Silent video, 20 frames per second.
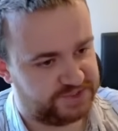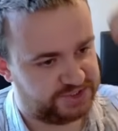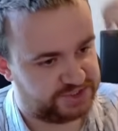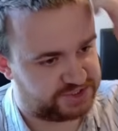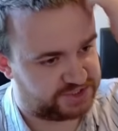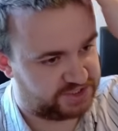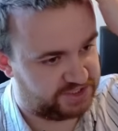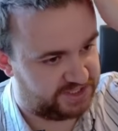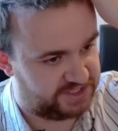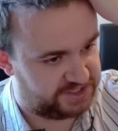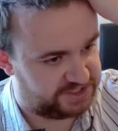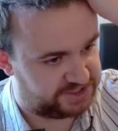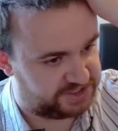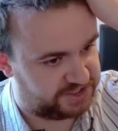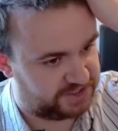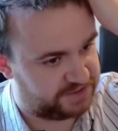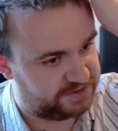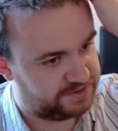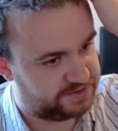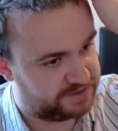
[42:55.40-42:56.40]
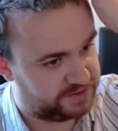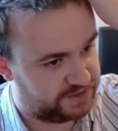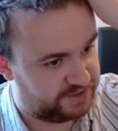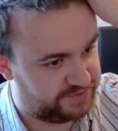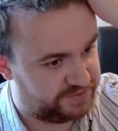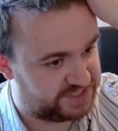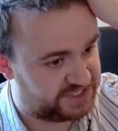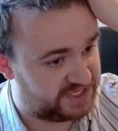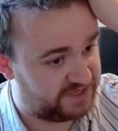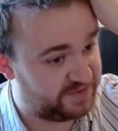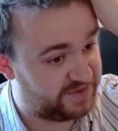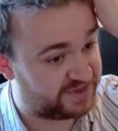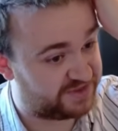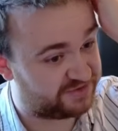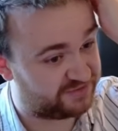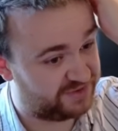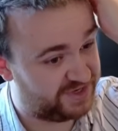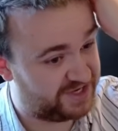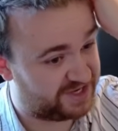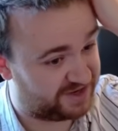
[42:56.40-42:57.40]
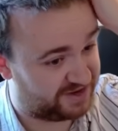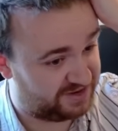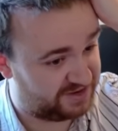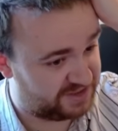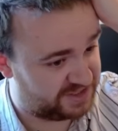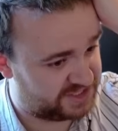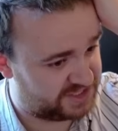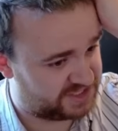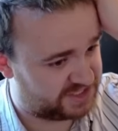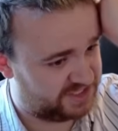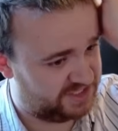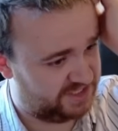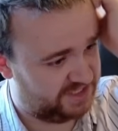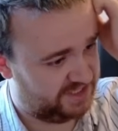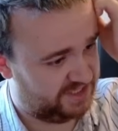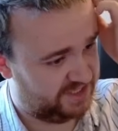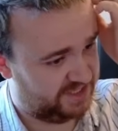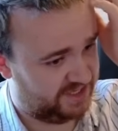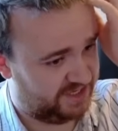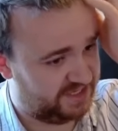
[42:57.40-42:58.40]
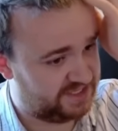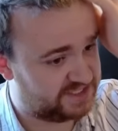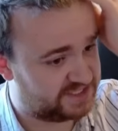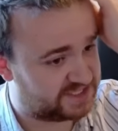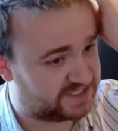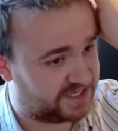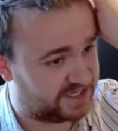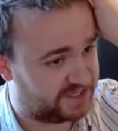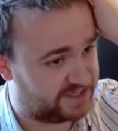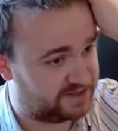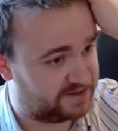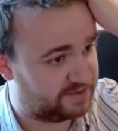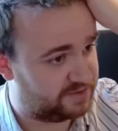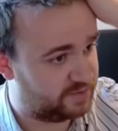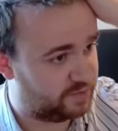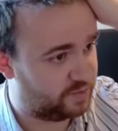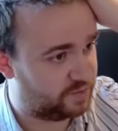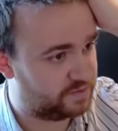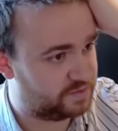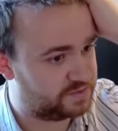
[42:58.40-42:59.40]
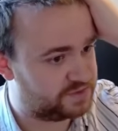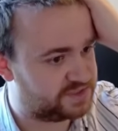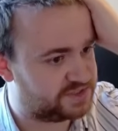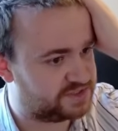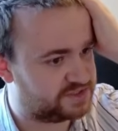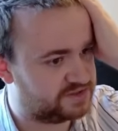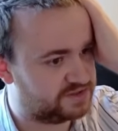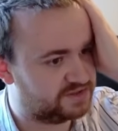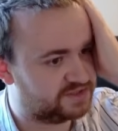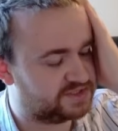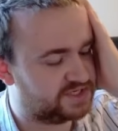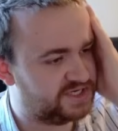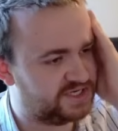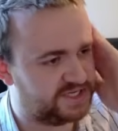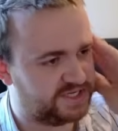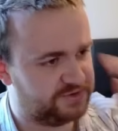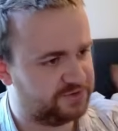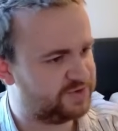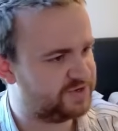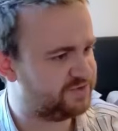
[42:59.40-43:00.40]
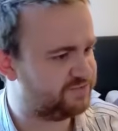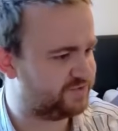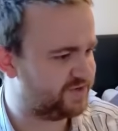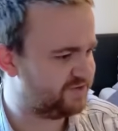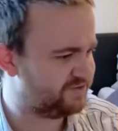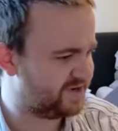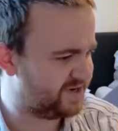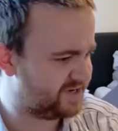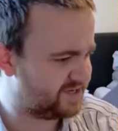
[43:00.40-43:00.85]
just going to let this go? No, he's going to give me 3 cards? Insane. Did he already redirect?